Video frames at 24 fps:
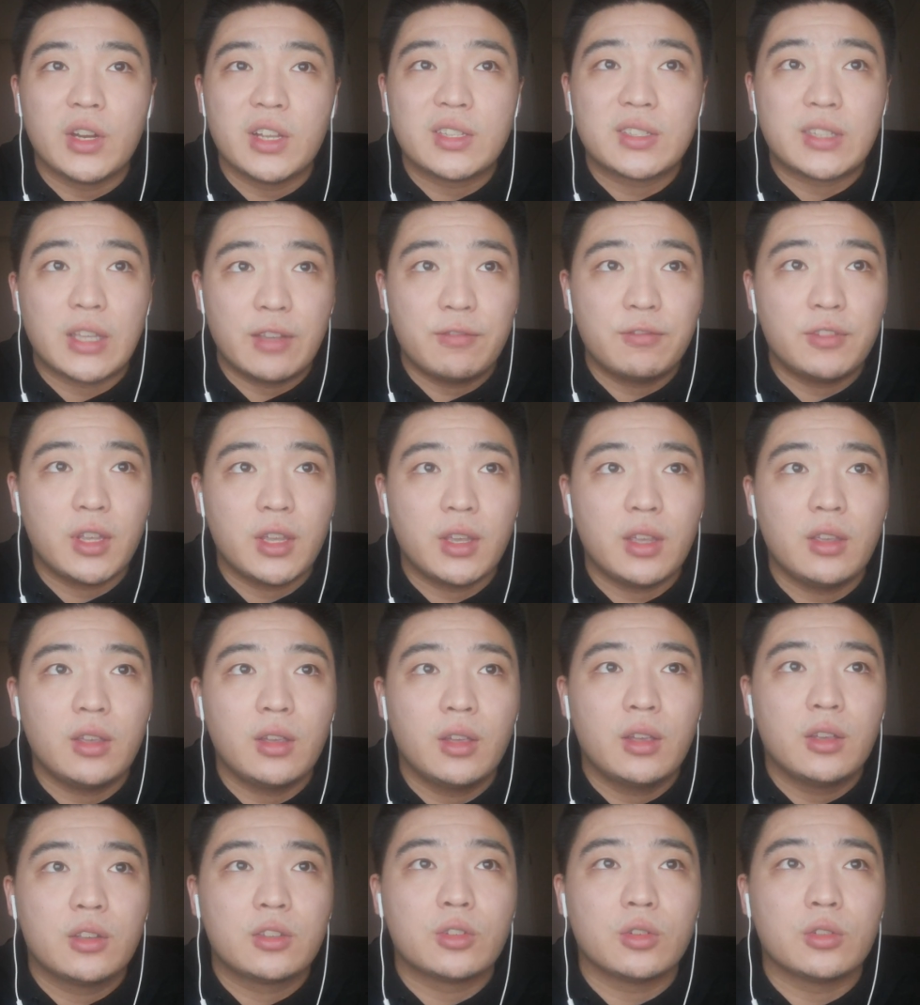safety,
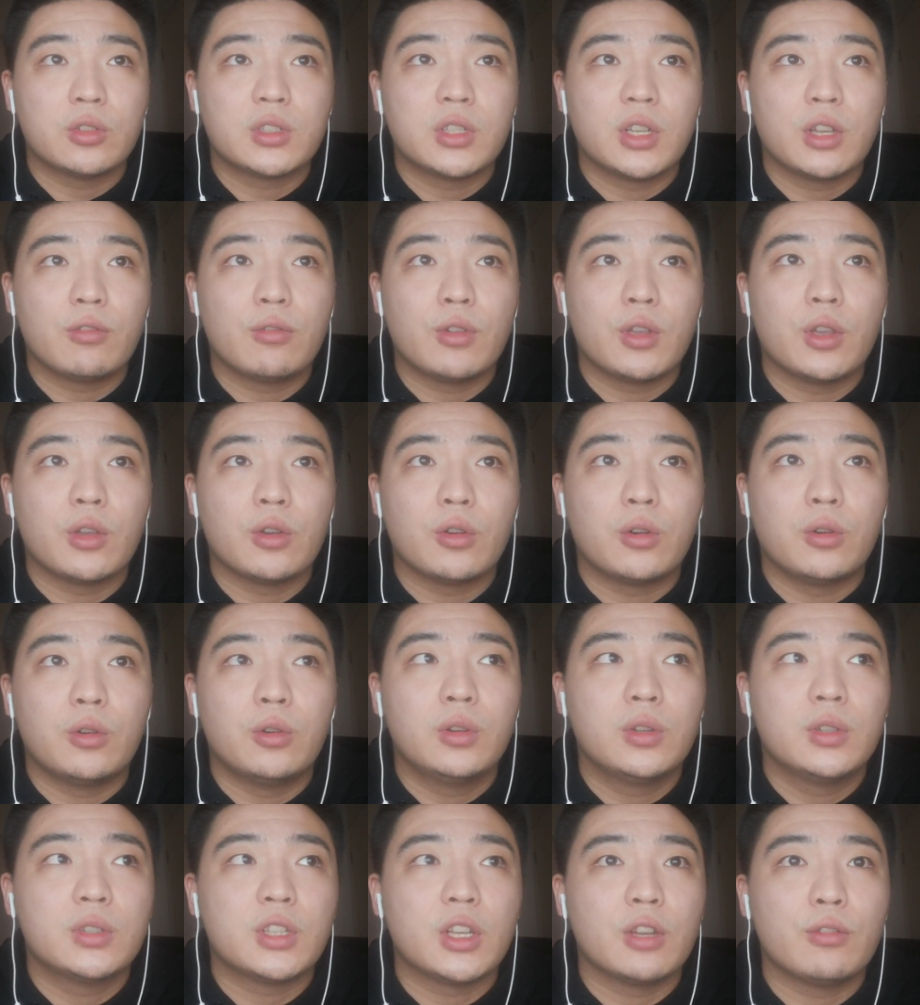so they will
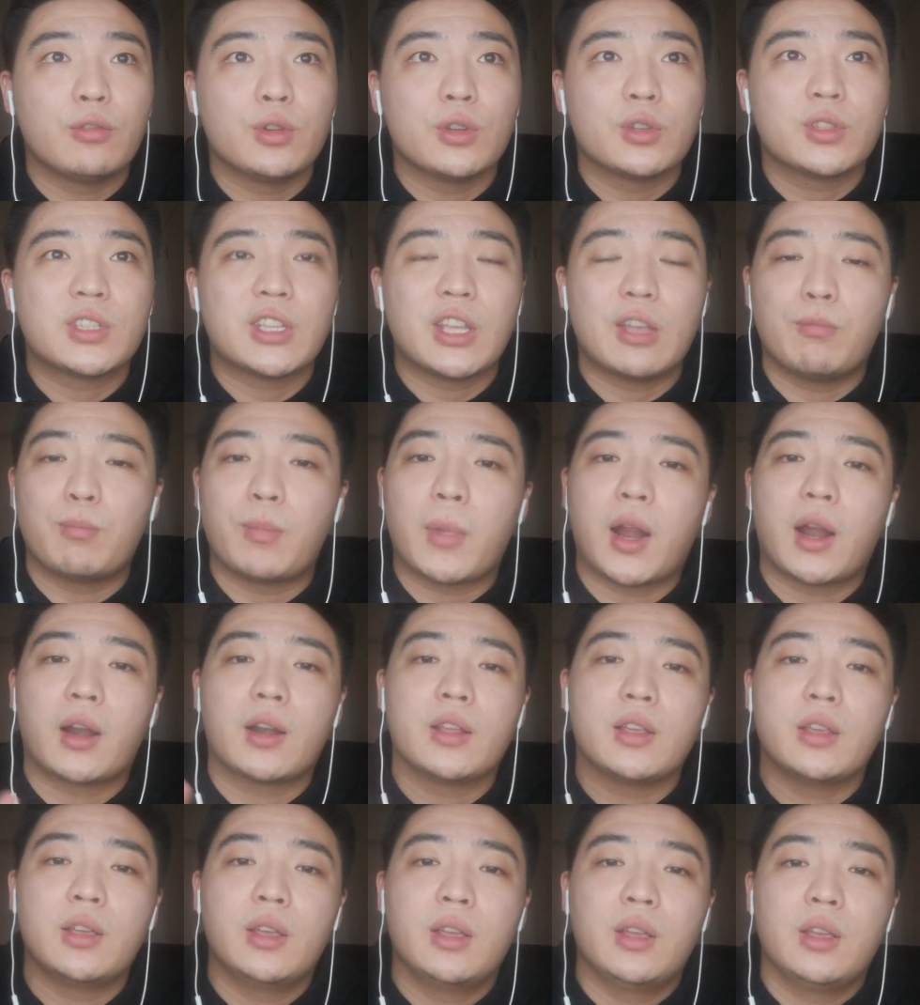save
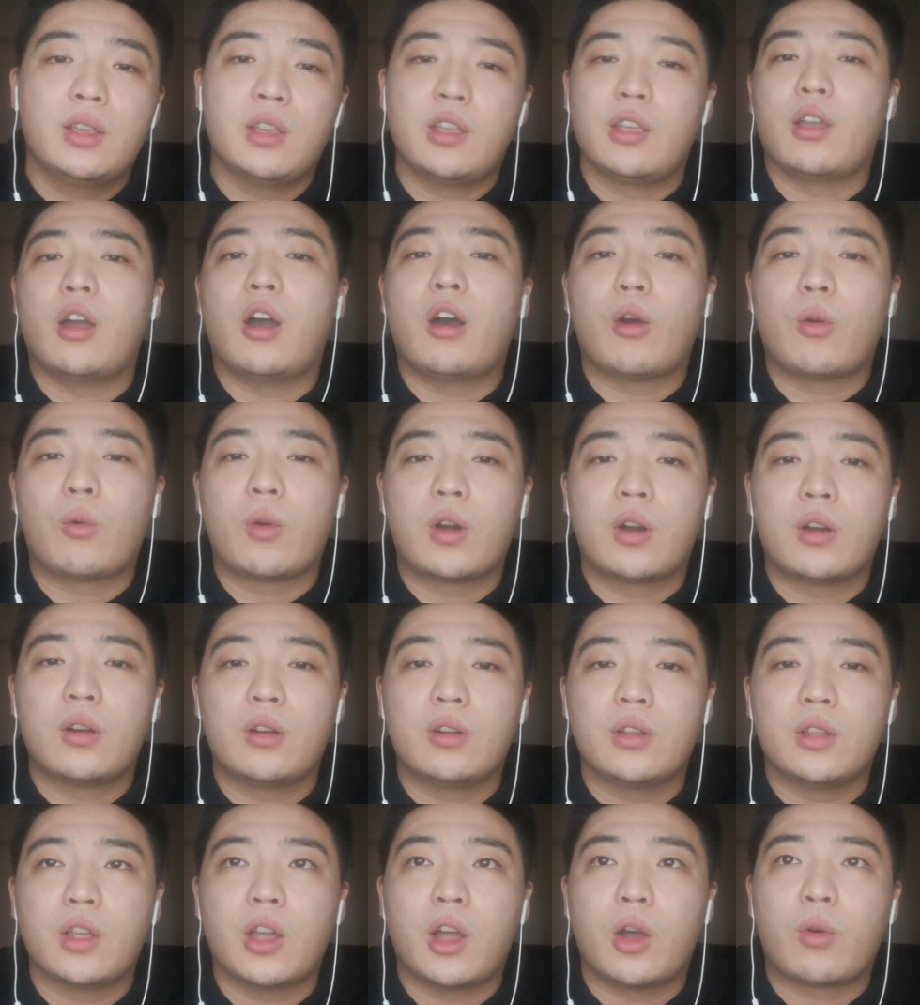money in
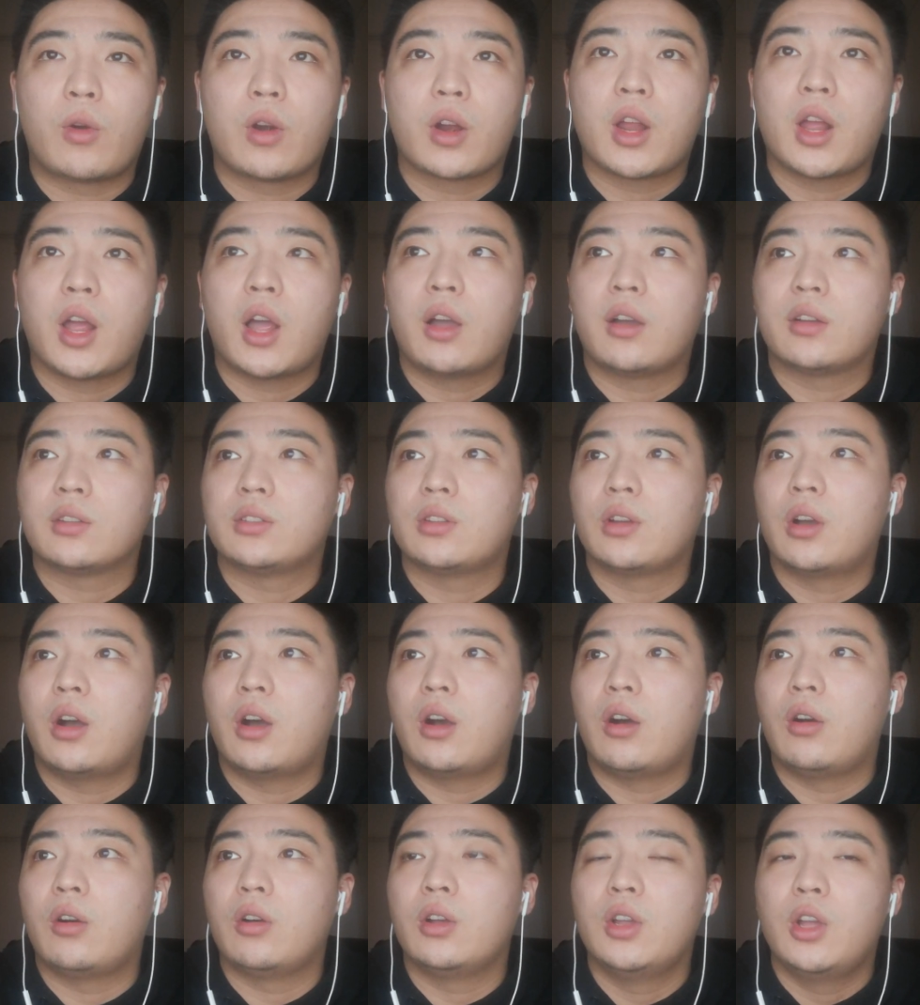our account,
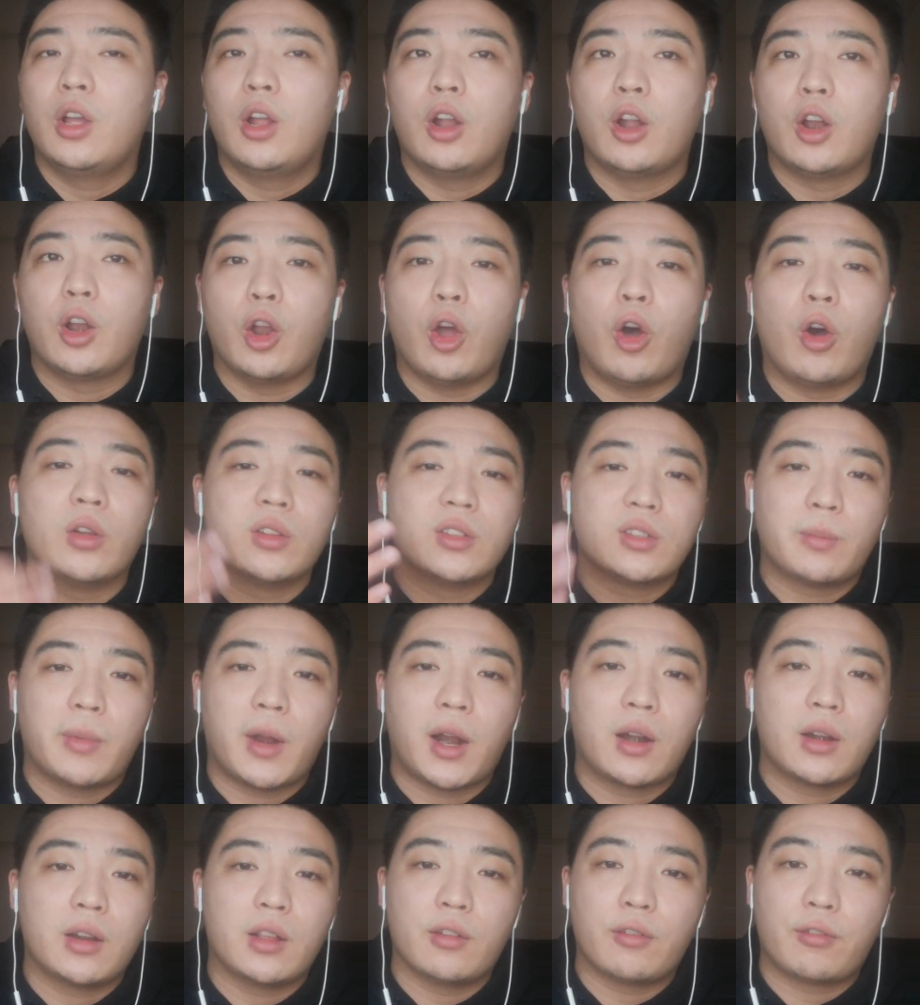or loan the
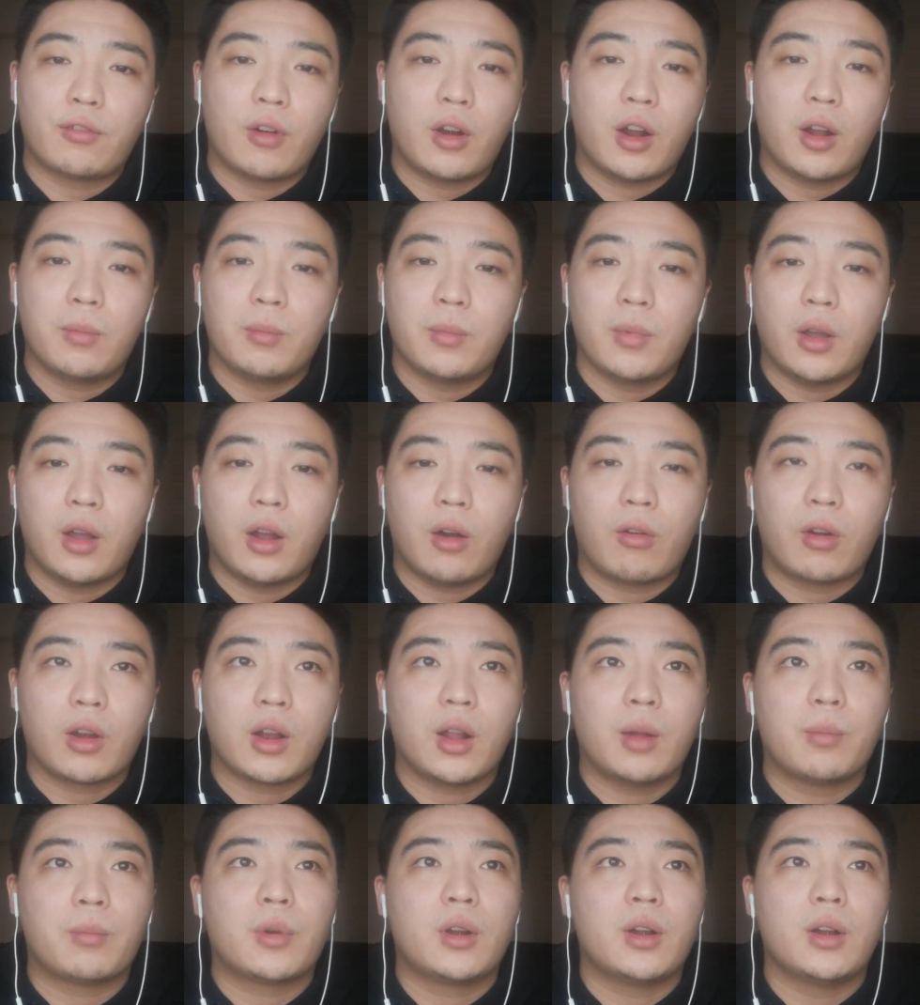money from our
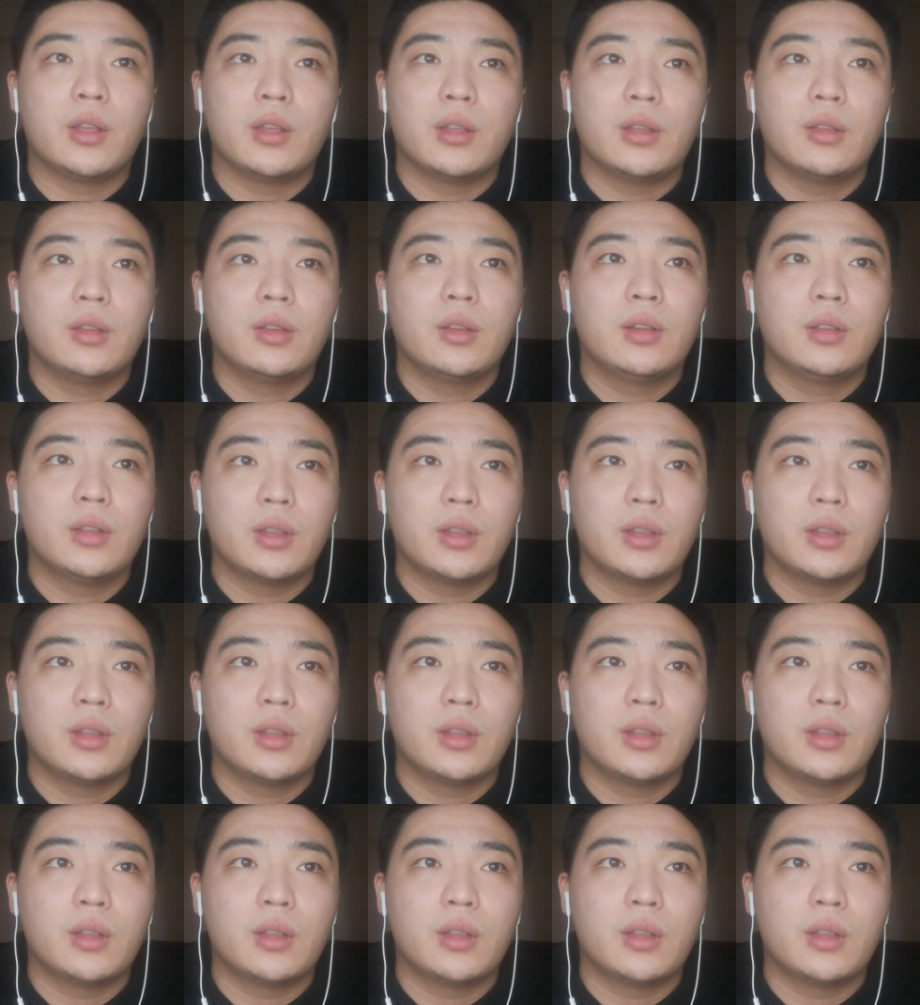company.